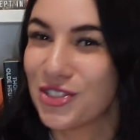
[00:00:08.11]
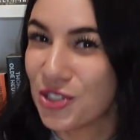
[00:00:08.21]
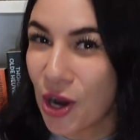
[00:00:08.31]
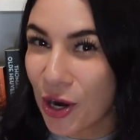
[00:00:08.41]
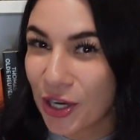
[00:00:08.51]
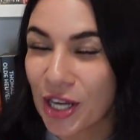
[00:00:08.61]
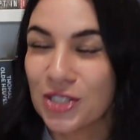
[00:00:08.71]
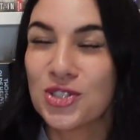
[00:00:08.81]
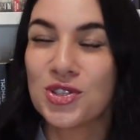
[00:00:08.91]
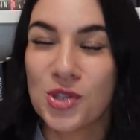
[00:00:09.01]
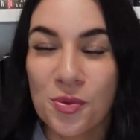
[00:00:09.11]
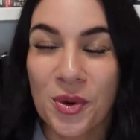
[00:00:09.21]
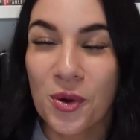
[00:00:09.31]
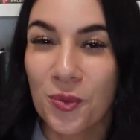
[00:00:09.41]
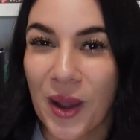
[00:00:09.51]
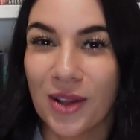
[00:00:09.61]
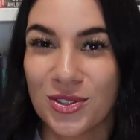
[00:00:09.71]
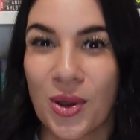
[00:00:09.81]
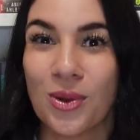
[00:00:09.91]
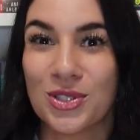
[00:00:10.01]
dark, super
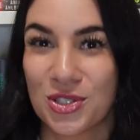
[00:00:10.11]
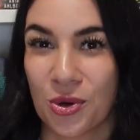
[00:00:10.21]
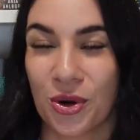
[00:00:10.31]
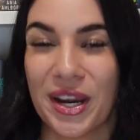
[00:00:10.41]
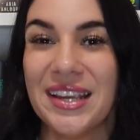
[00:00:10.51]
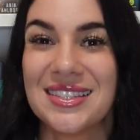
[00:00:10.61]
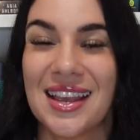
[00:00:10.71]
well-told stories,